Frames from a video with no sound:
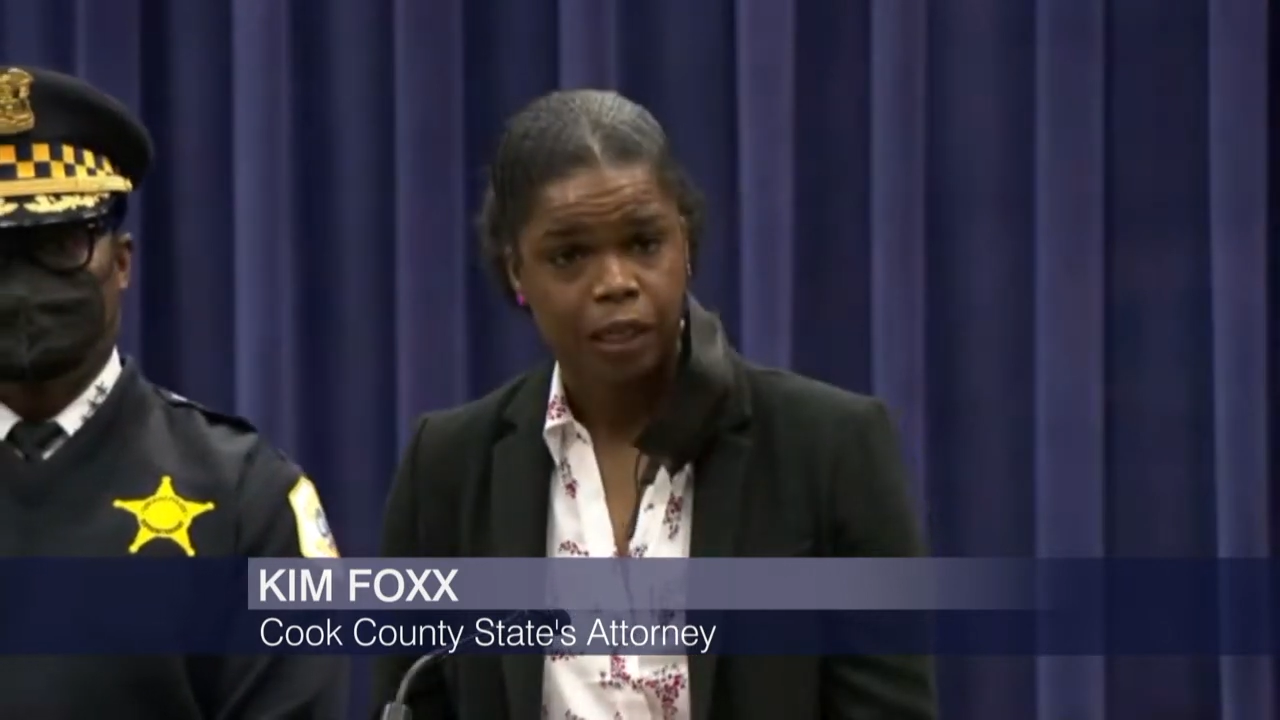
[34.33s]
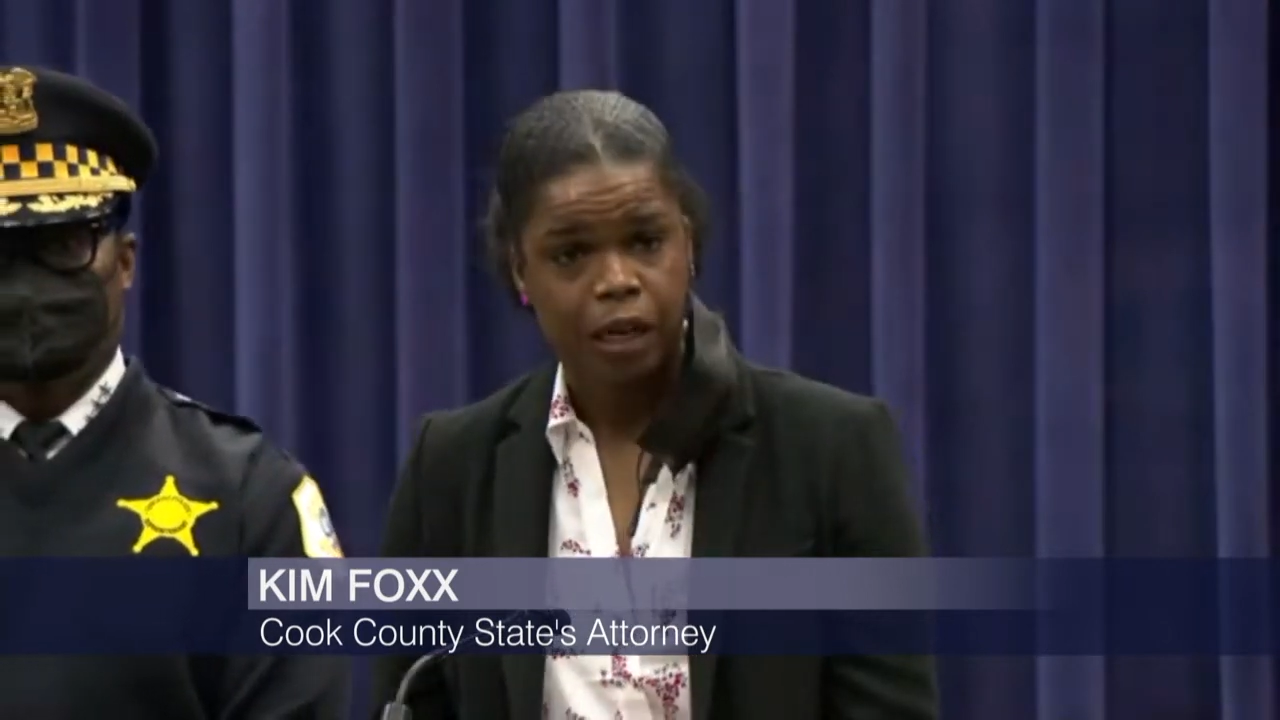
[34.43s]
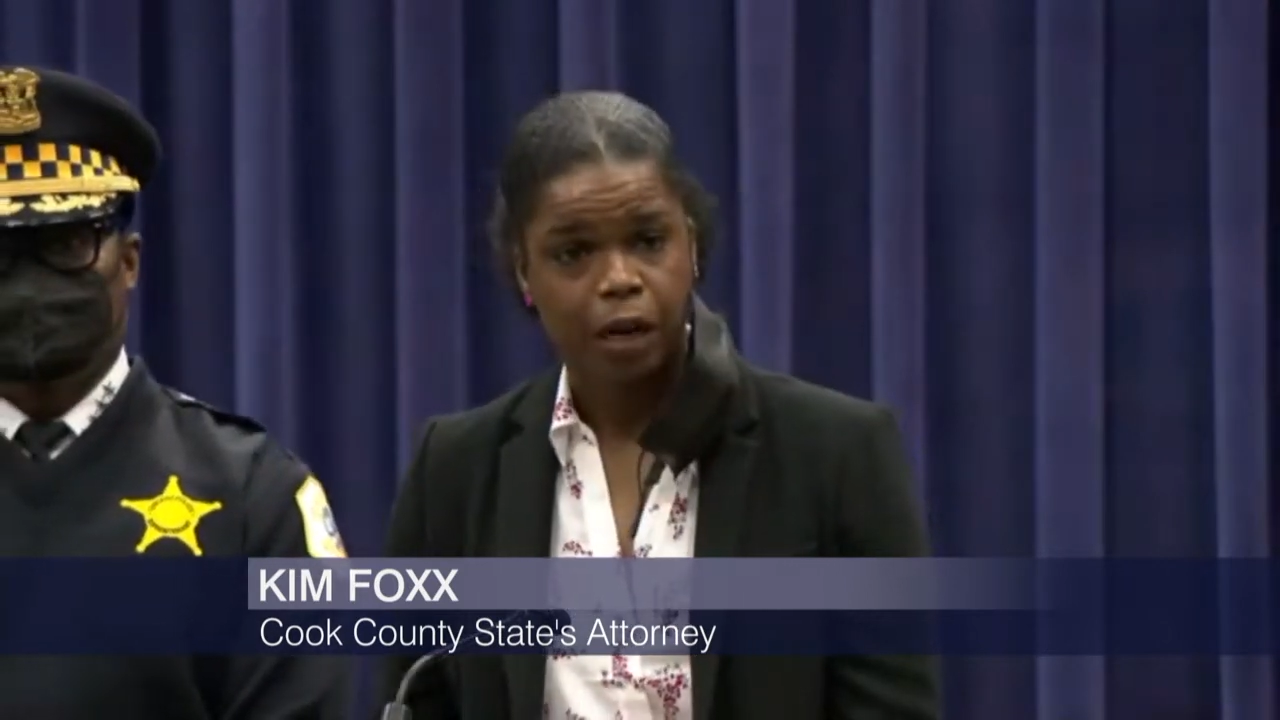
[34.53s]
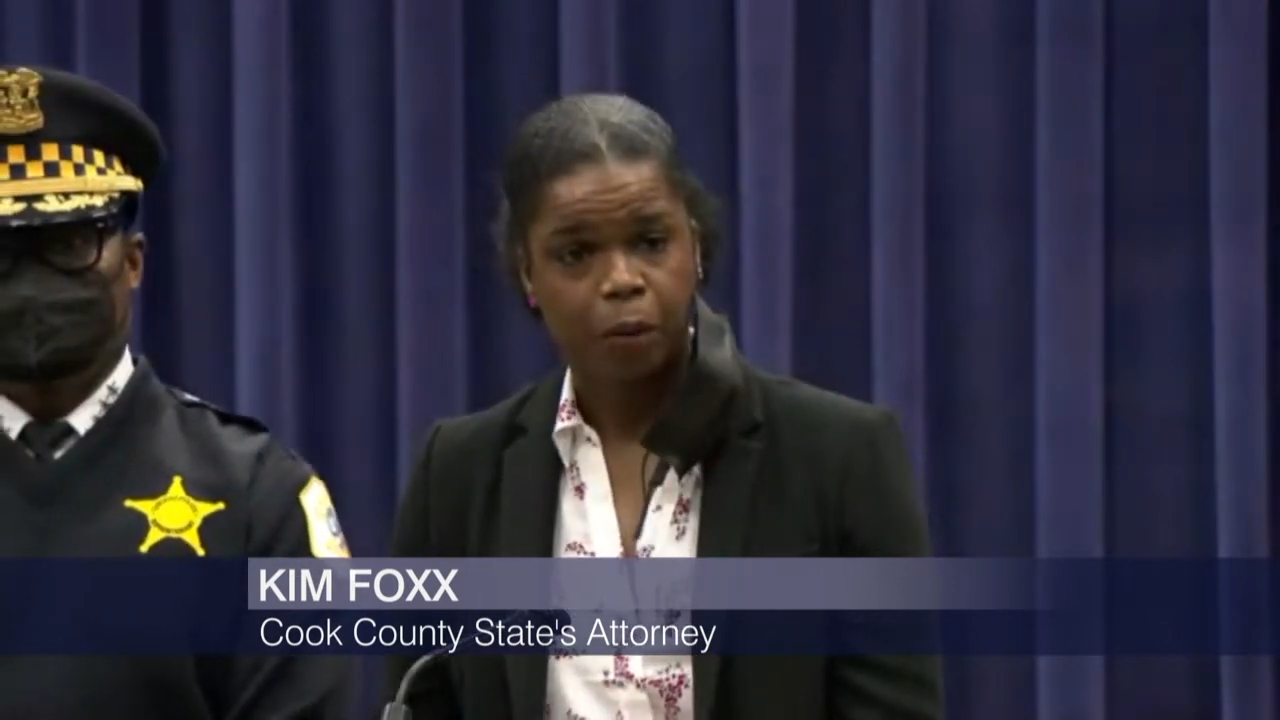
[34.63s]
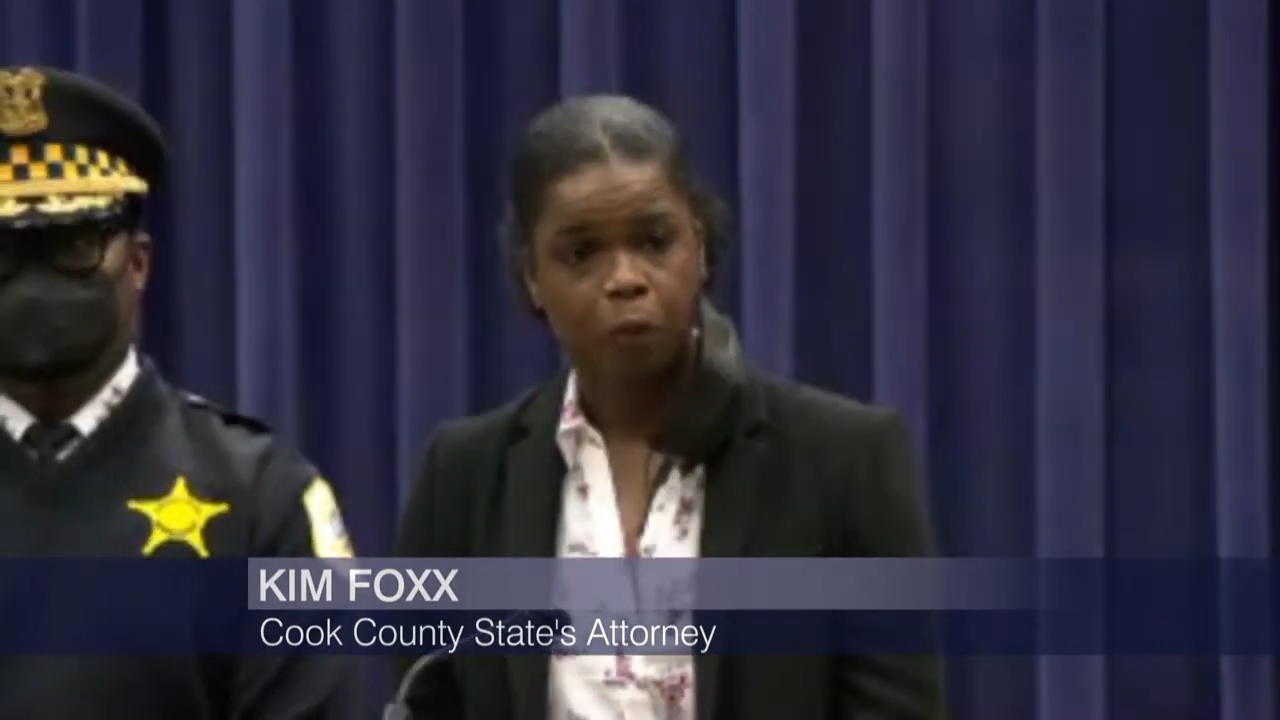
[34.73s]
um,